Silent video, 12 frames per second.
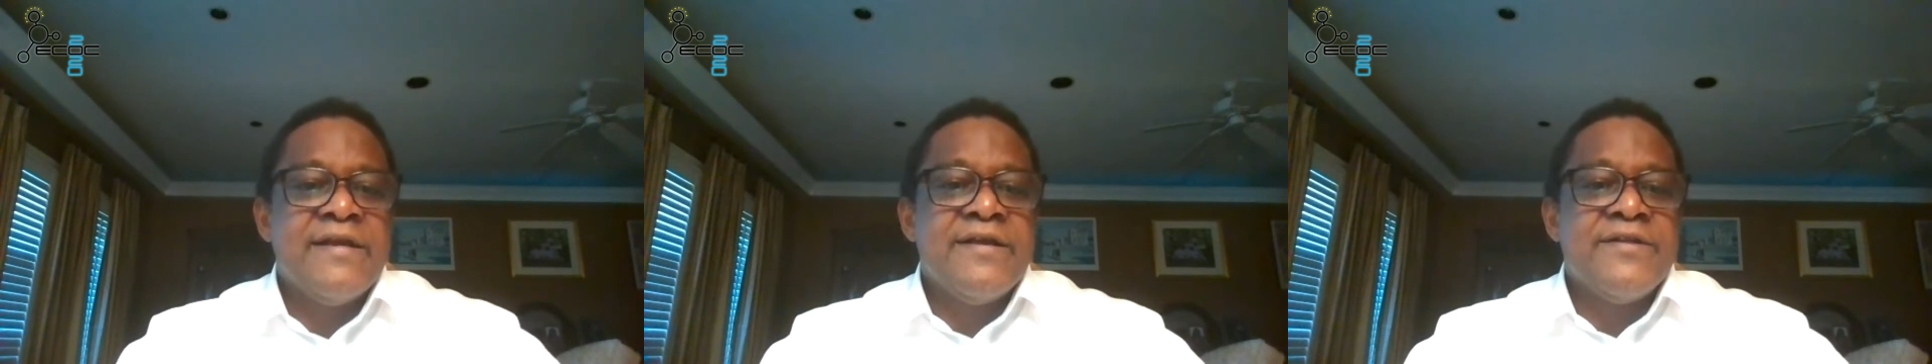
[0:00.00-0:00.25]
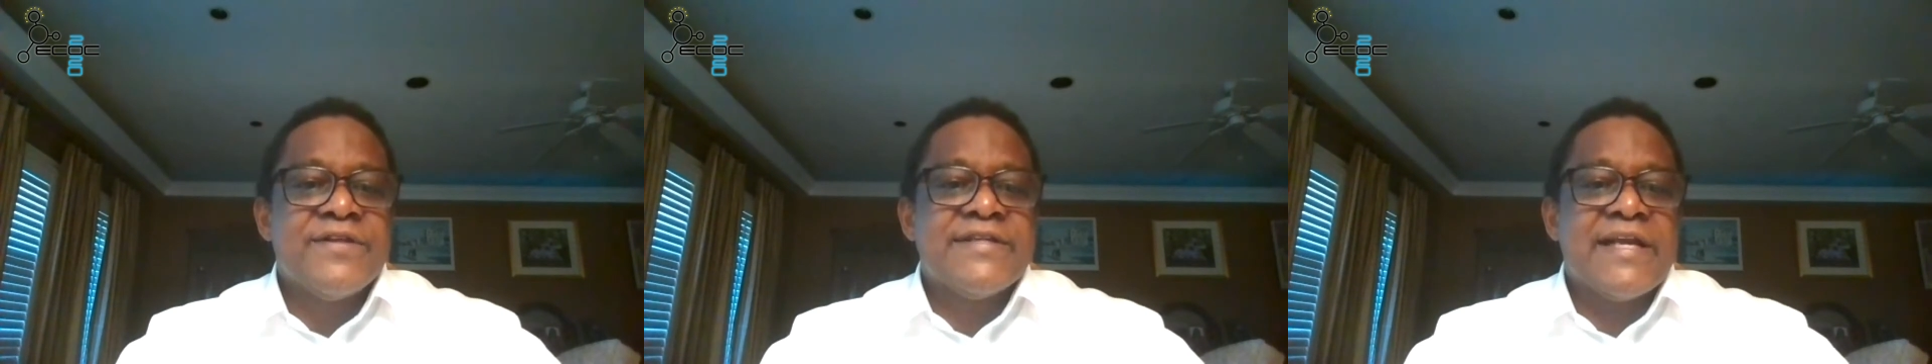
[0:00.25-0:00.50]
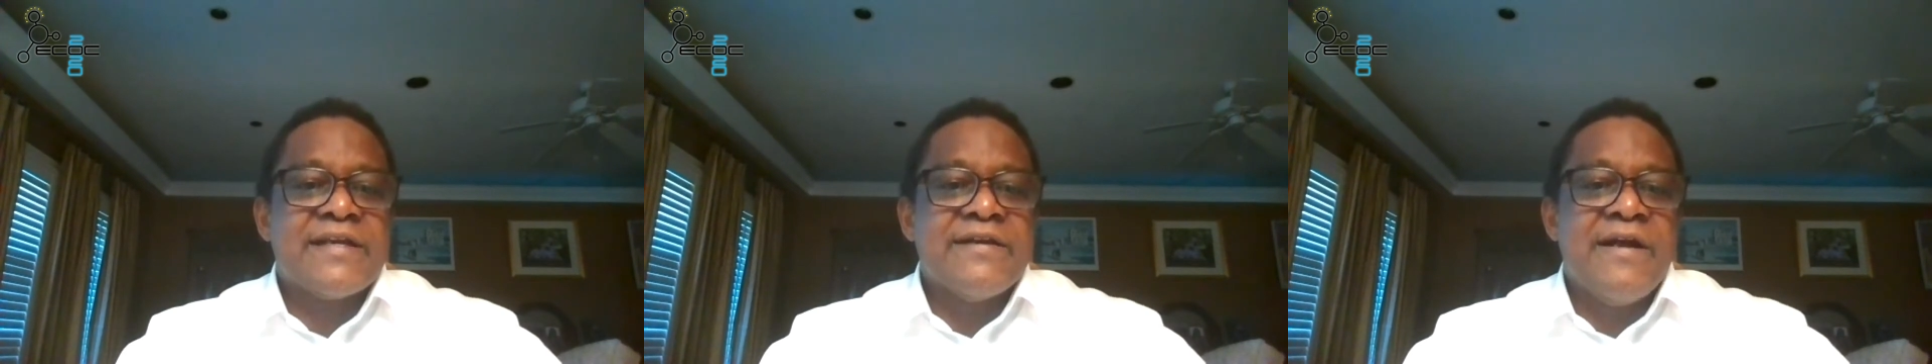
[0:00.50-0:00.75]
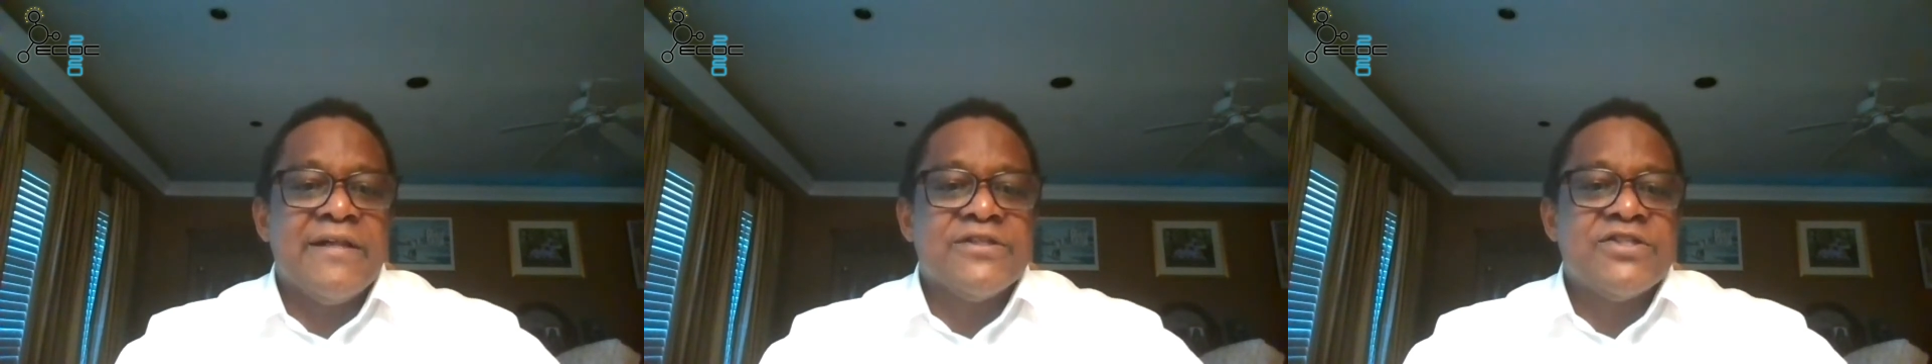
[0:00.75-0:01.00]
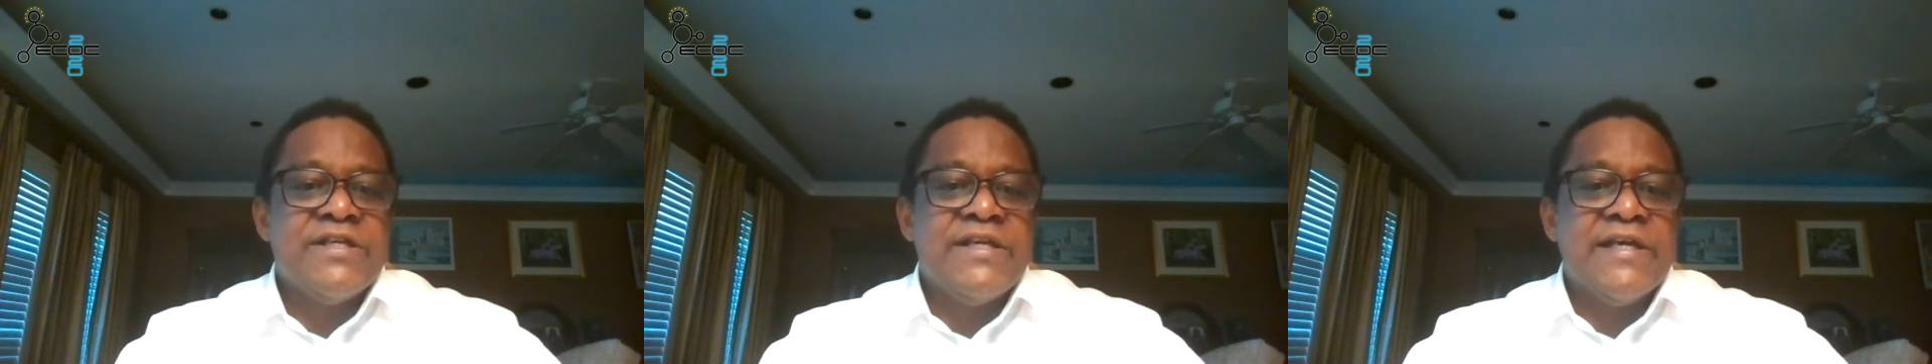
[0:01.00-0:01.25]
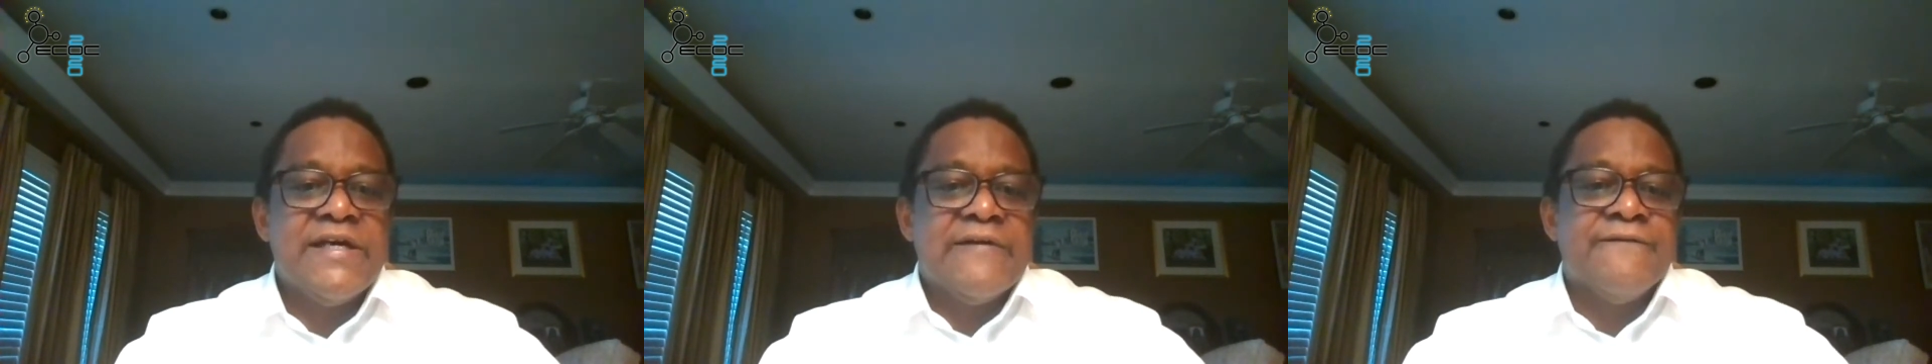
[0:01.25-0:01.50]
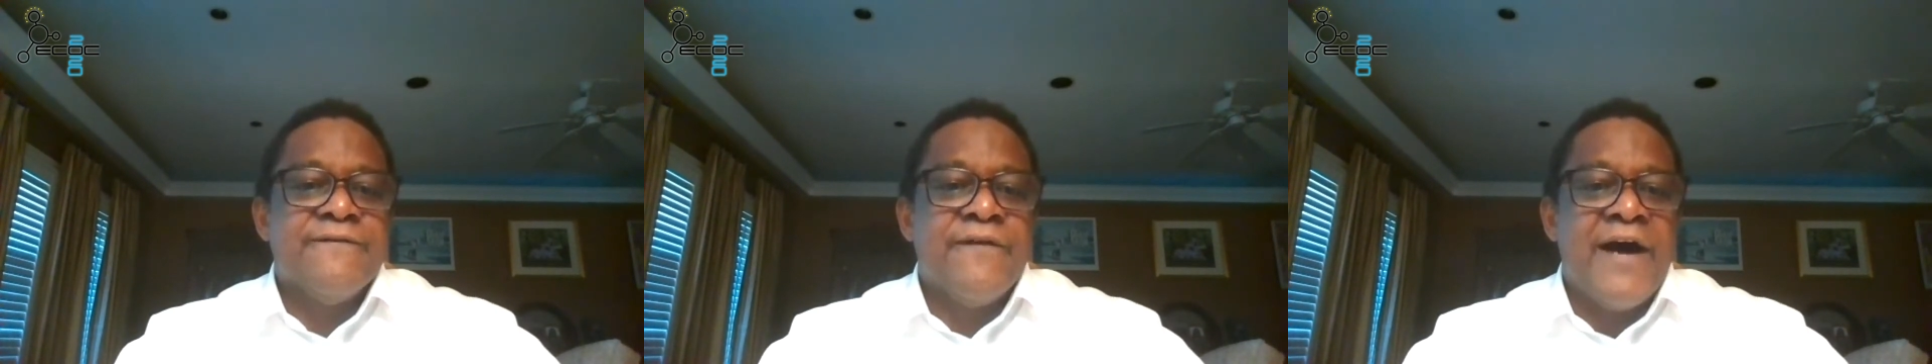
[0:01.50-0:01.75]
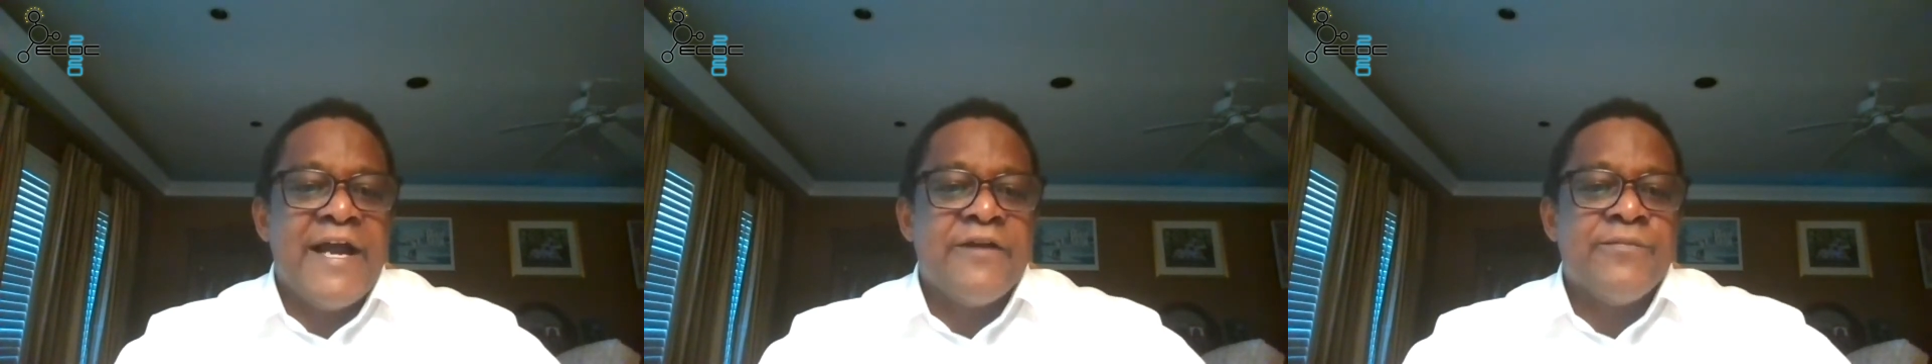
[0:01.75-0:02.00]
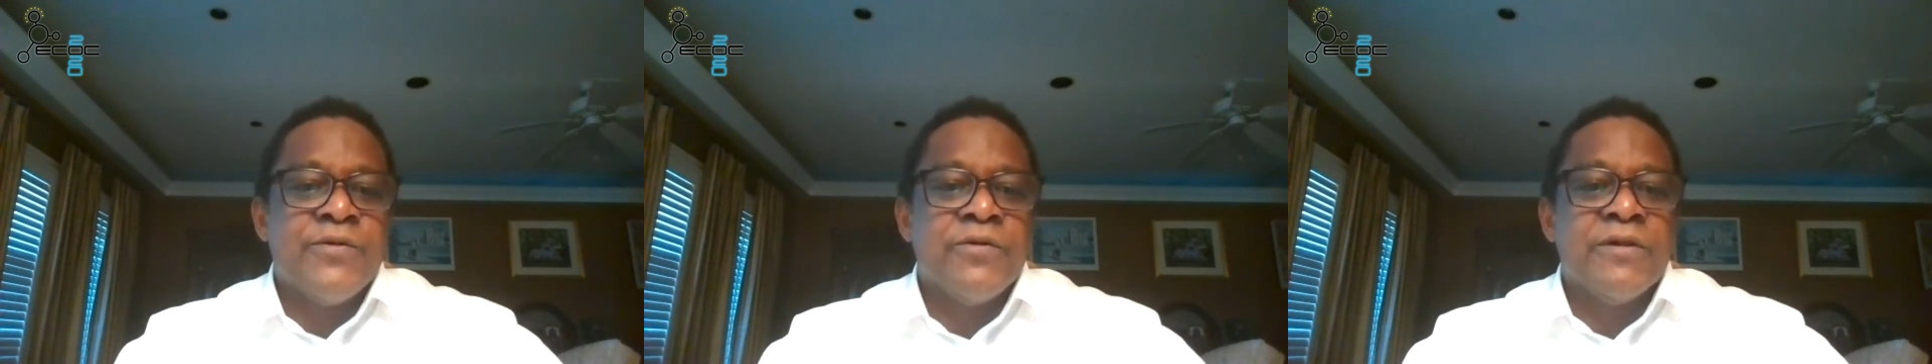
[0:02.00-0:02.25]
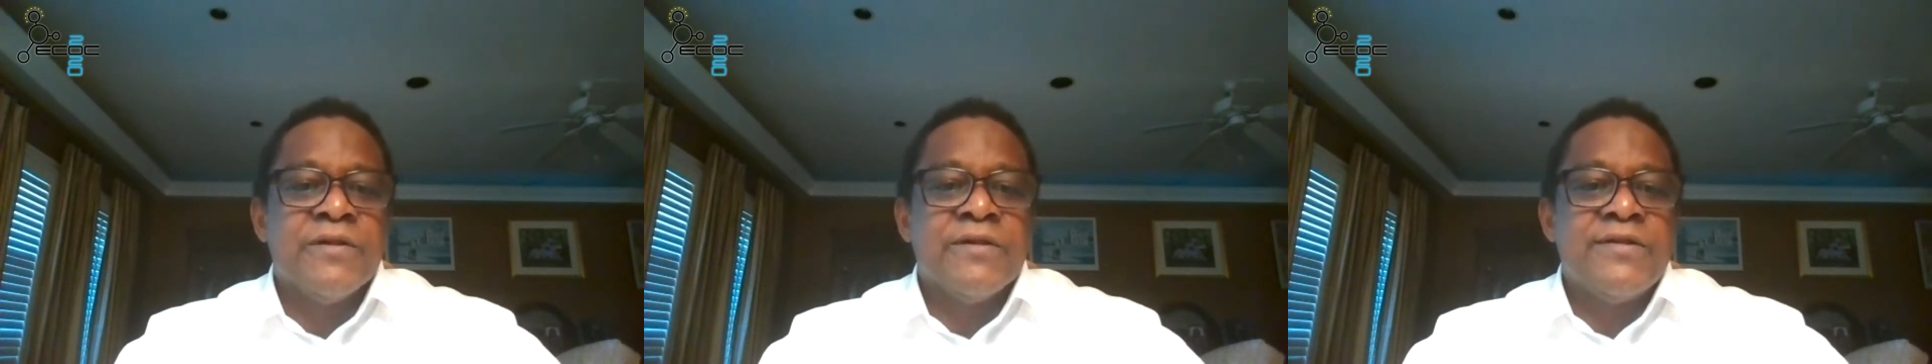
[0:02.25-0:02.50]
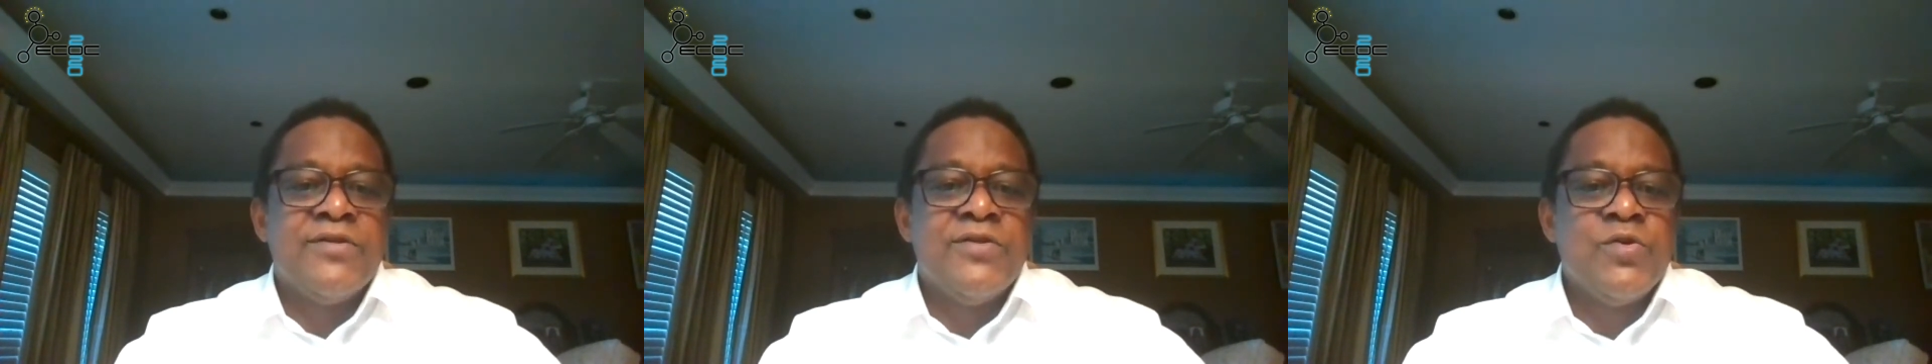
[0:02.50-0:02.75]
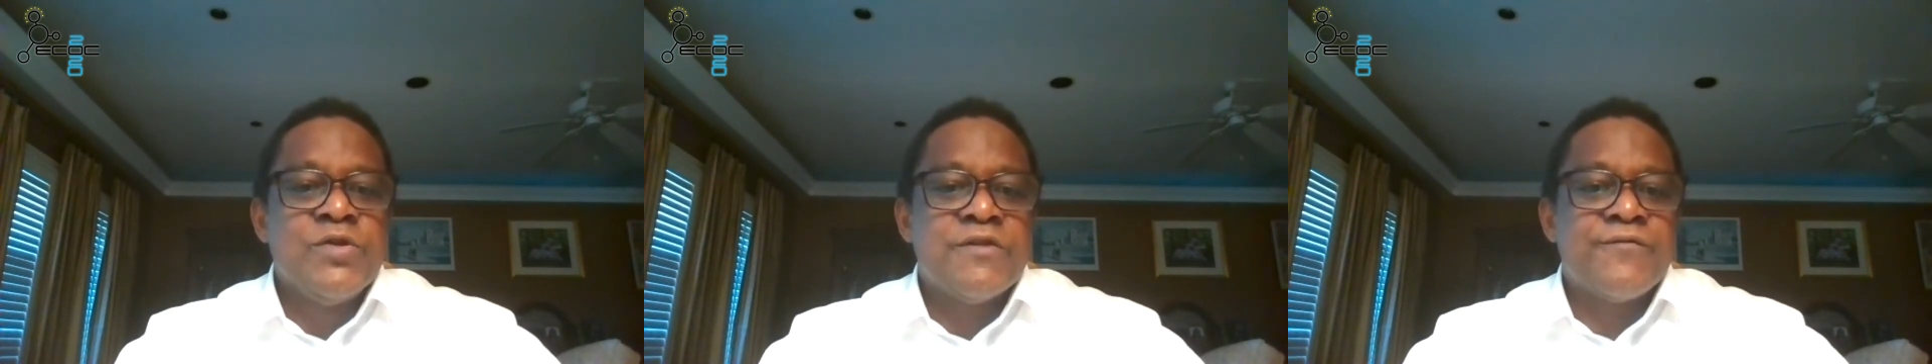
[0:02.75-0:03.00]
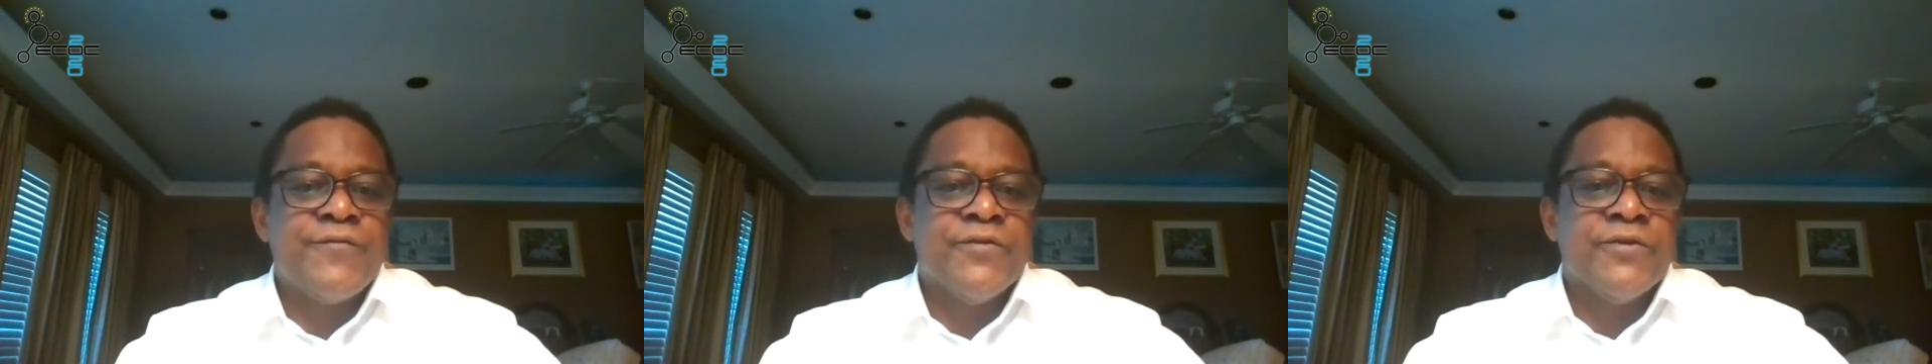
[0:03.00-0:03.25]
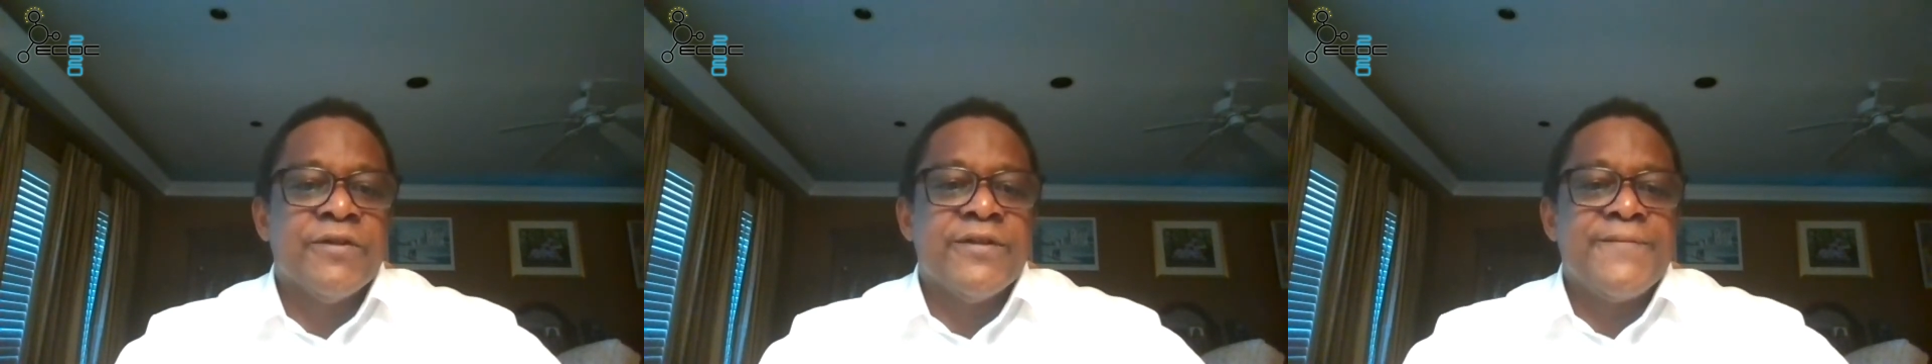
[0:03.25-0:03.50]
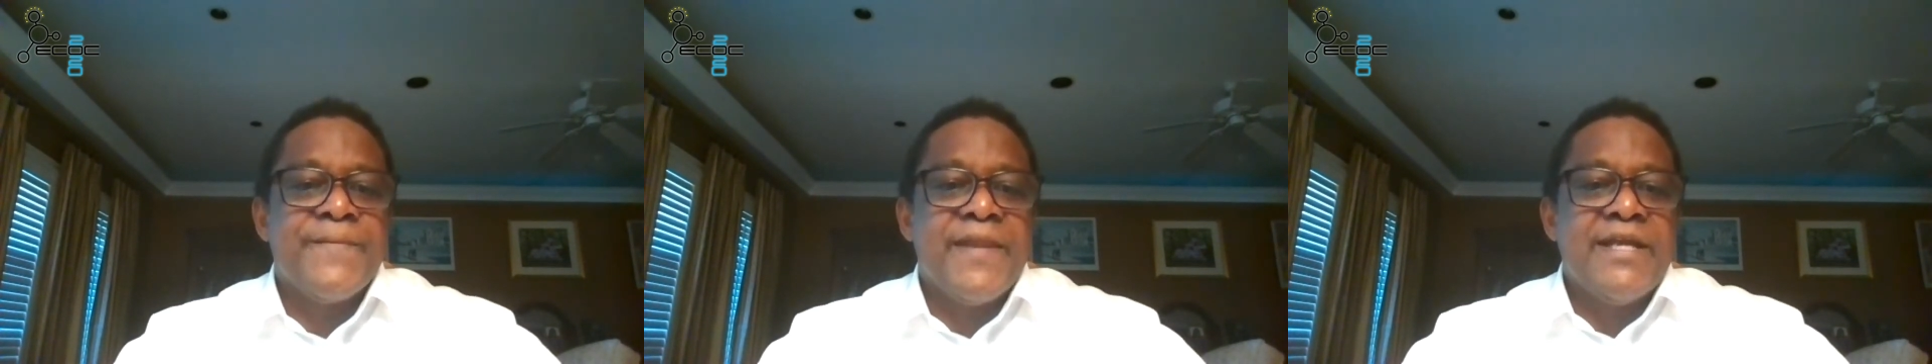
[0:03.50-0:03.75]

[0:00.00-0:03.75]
the technology a viable, useful,